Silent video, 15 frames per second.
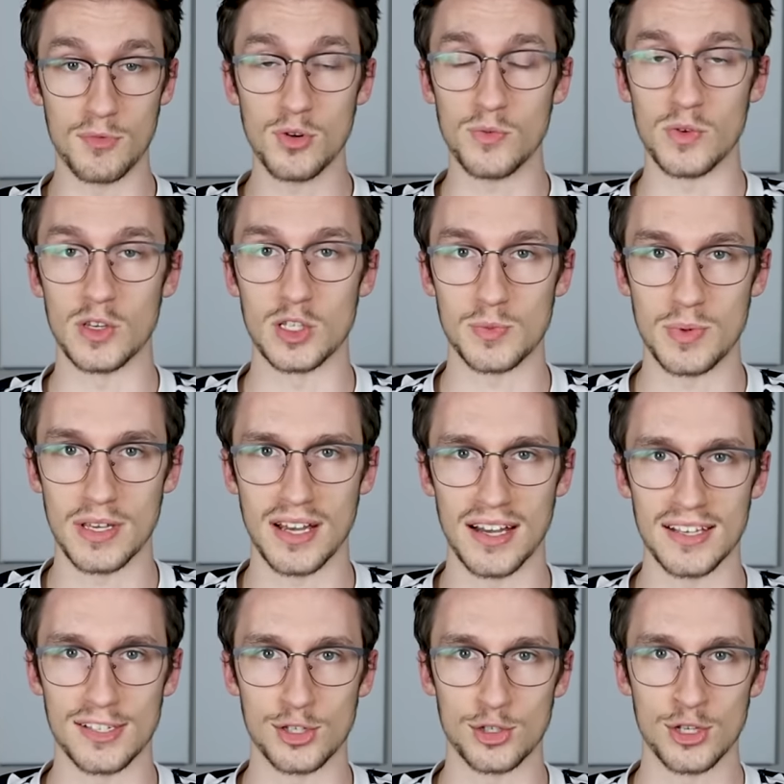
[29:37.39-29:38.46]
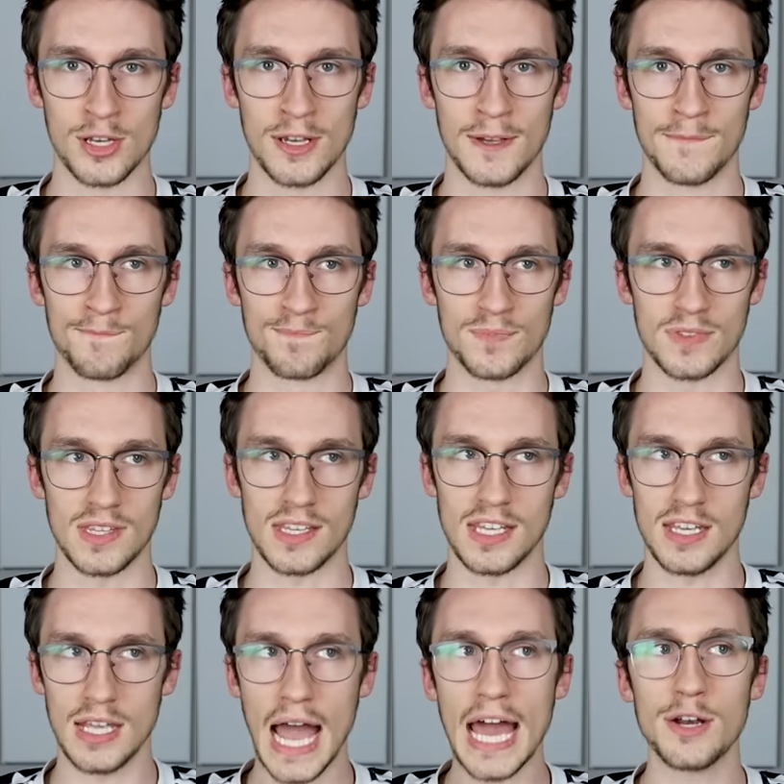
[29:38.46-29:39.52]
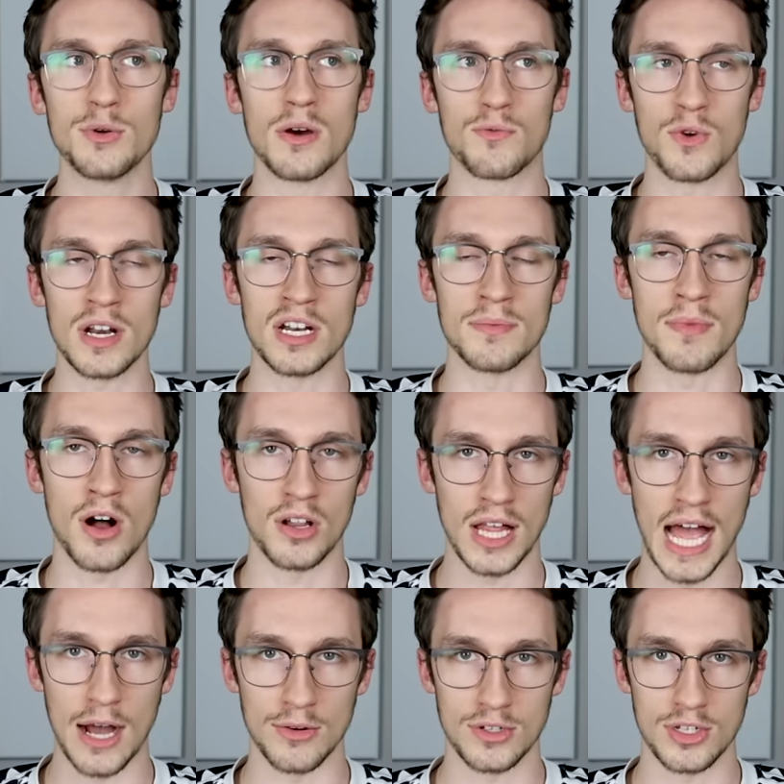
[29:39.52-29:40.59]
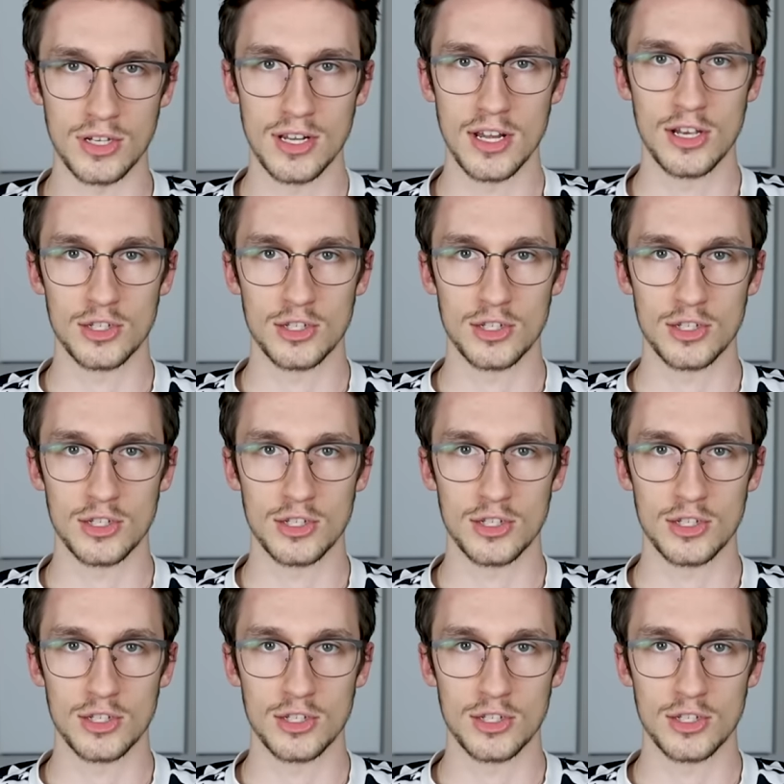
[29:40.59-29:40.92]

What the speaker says: movies because he had to have written them all out.